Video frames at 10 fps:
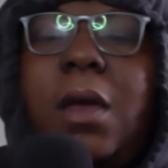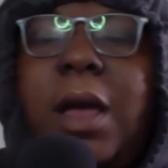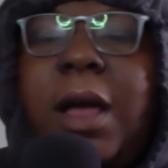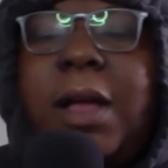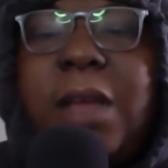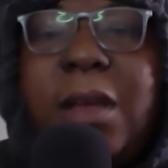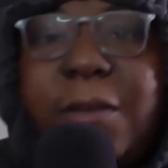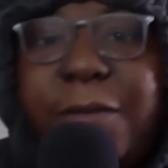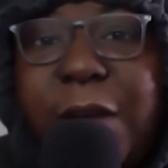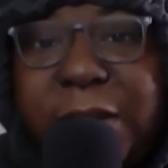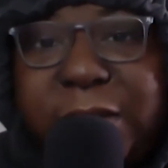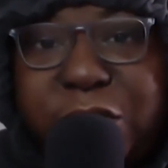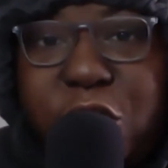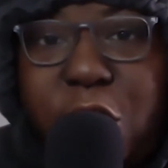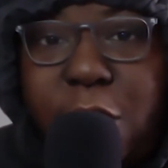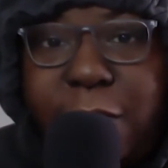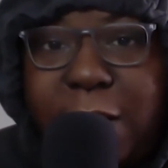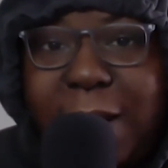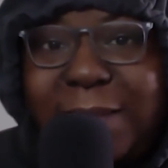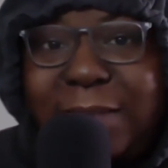Duncan Ferguson took over
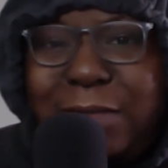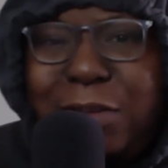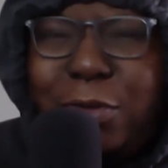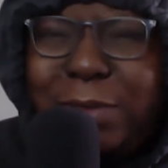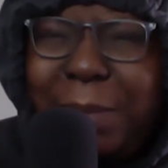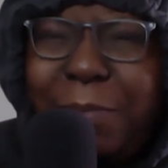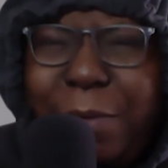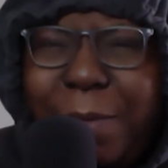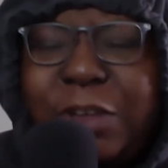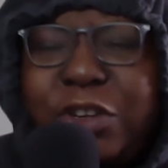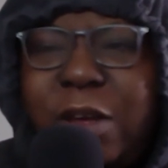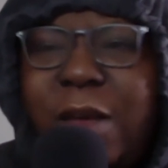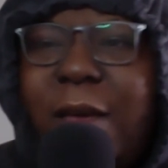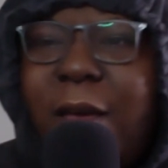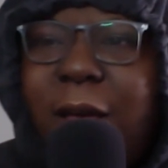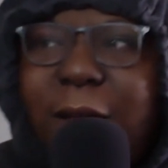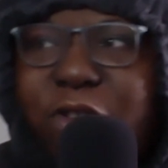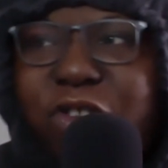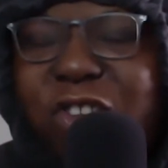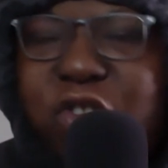as, you know, temporary manager.
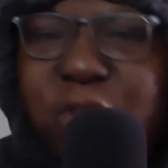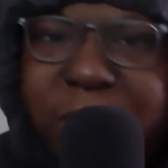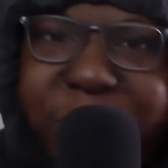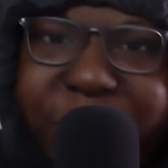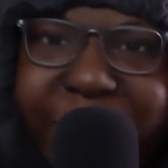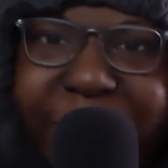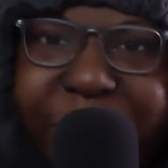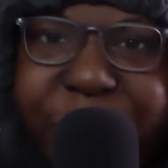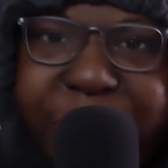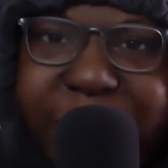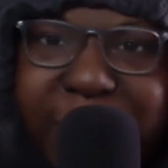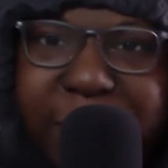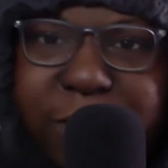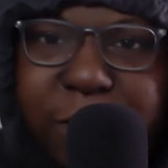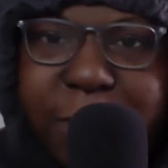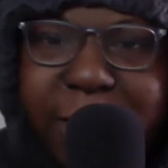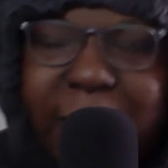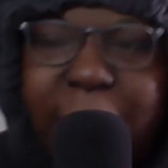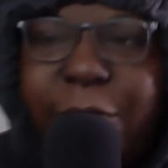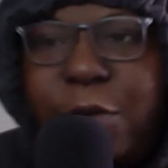You just saw a change in Dominic
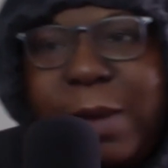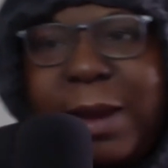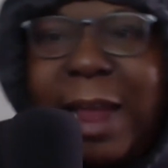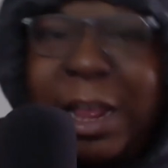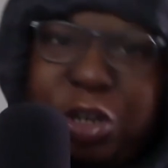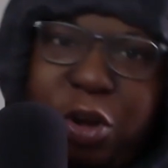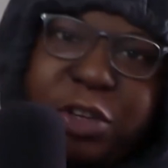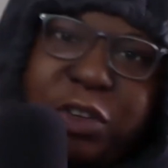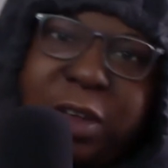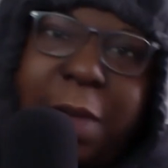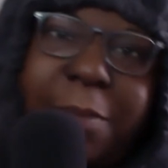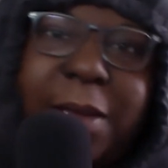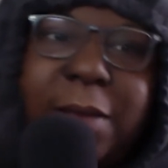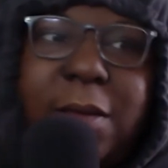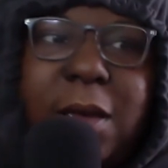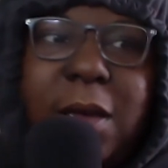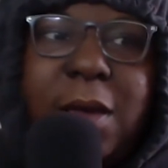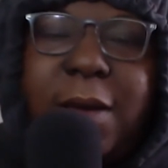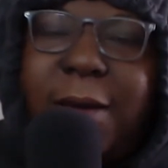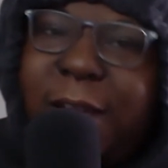Calvert-Lewin, and actually he just come in.
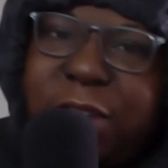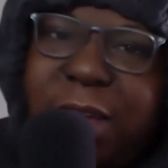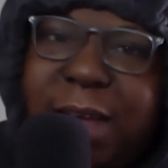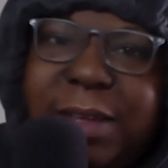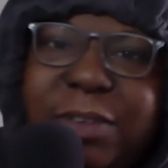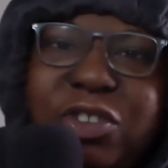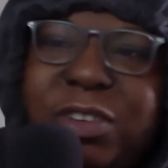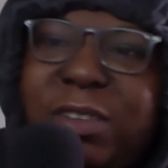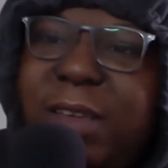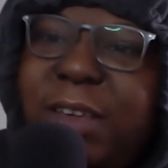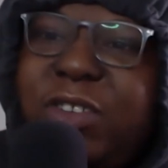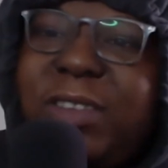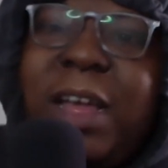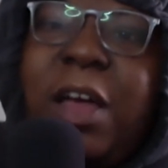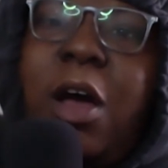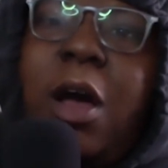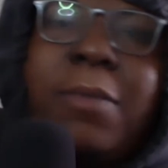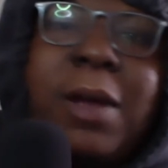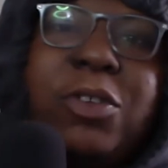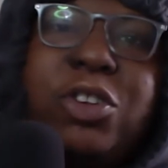It's just that
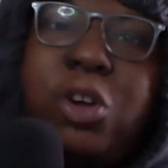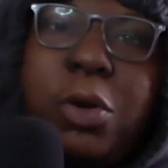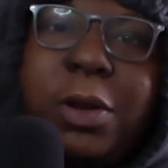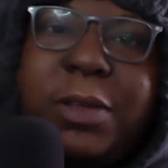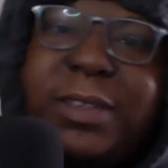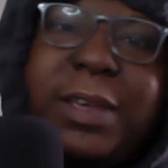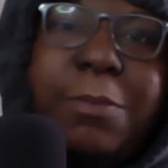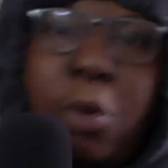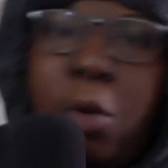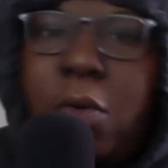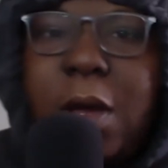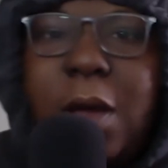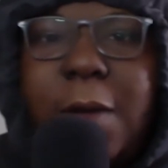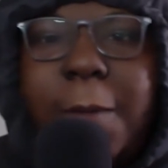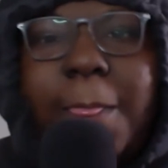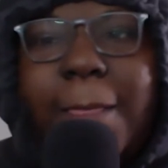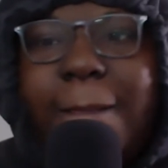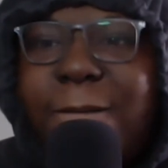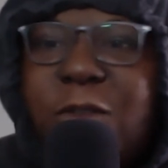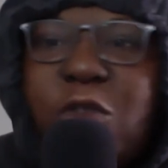arm around the shoulder to say, bro,
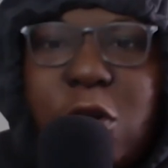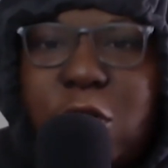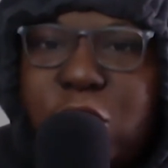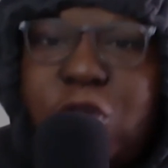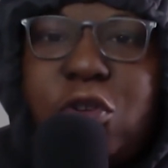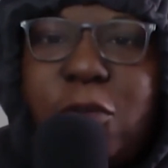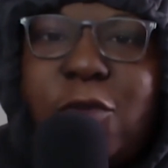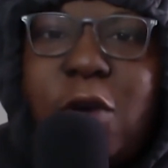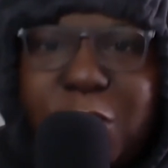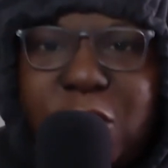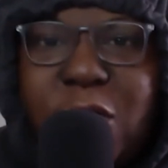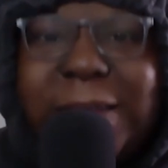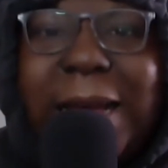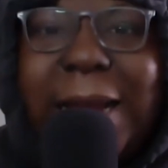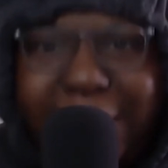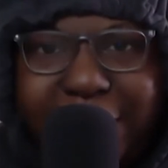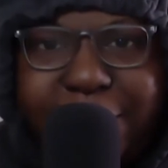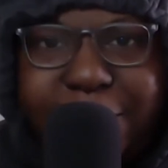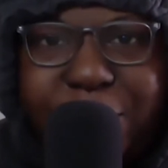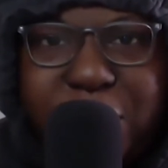you've got talent there.
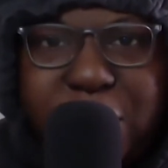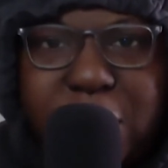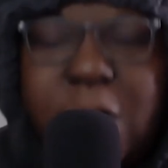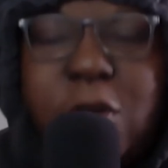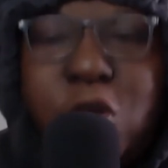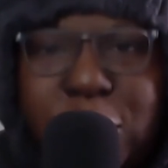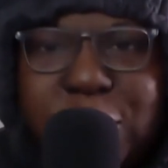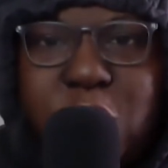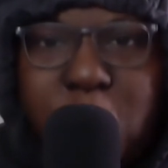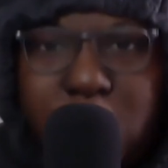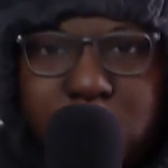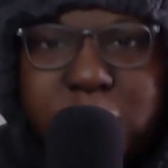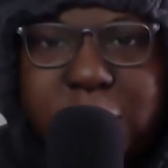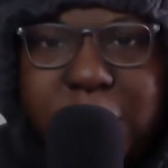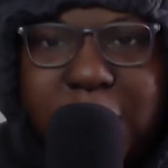You can score goals.